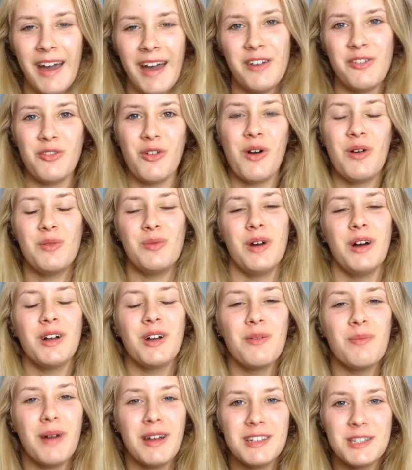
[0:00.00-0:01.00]
Hi everyone,
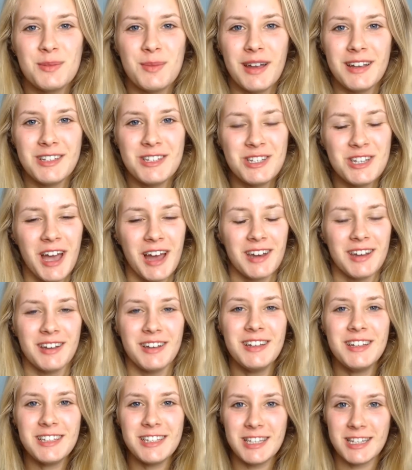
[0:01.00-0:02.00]
welcome back to my
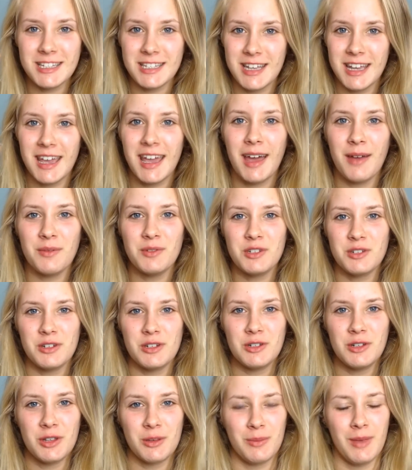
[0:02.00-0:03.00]
channel. Today I'm doing
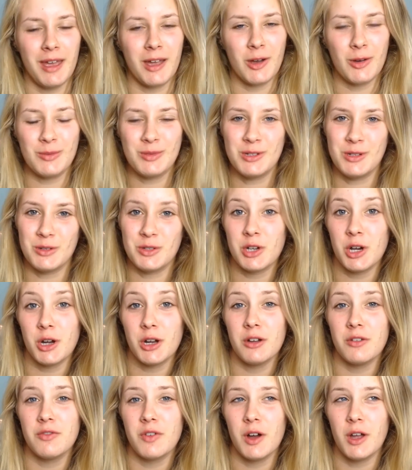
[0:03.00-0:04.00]
another makeup
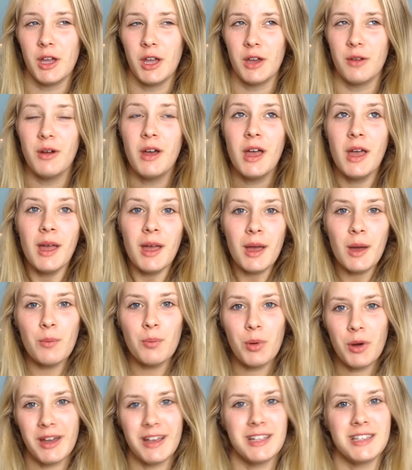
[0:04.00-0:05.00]
tutorial for you,
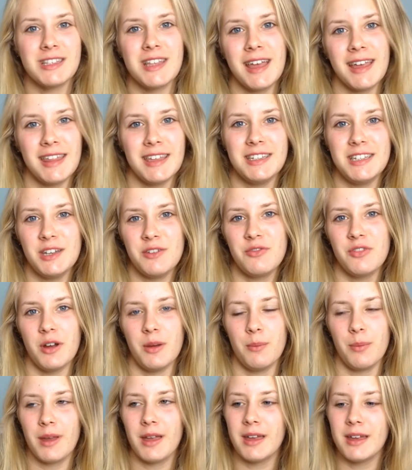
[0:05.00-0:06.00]
but it's slightly
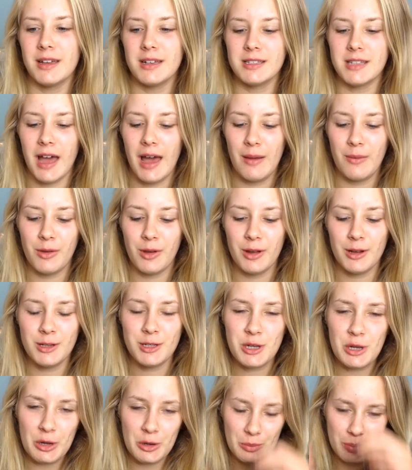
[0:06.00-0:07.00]
different because I'm going
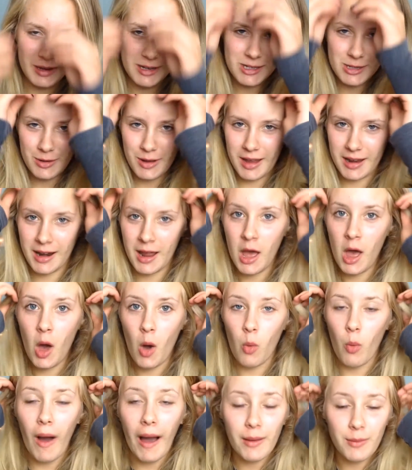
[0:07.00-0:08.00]
to be doing
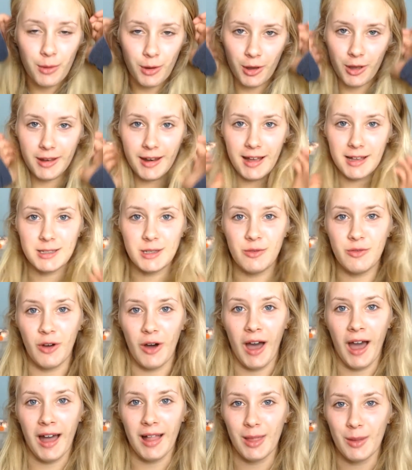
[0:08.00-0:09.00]
what I'm going as for
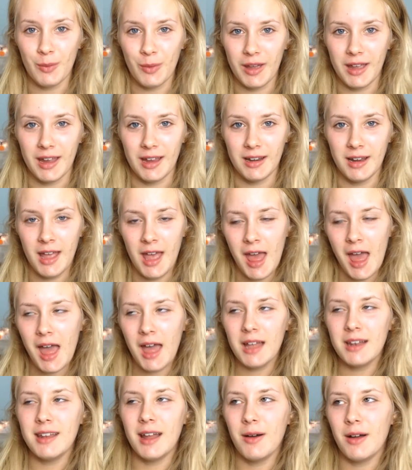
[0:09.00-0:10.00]
Halloween.
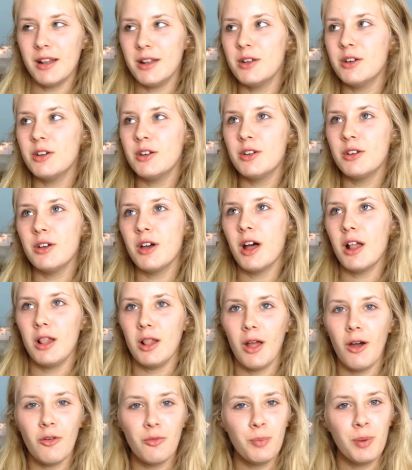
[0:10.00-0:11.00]
Now I know a
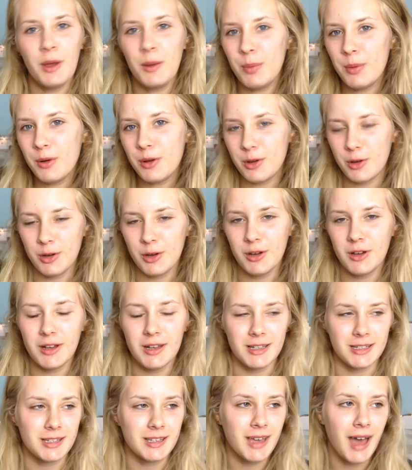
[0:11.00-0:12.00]
lot of people go
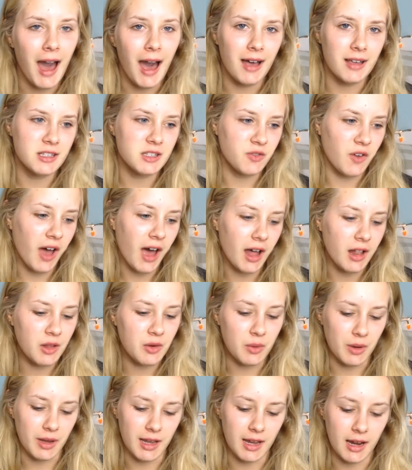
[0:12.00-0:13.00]
as cats for
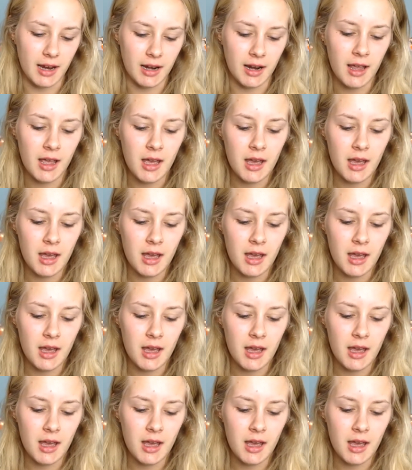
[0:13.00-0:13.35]
Halloween,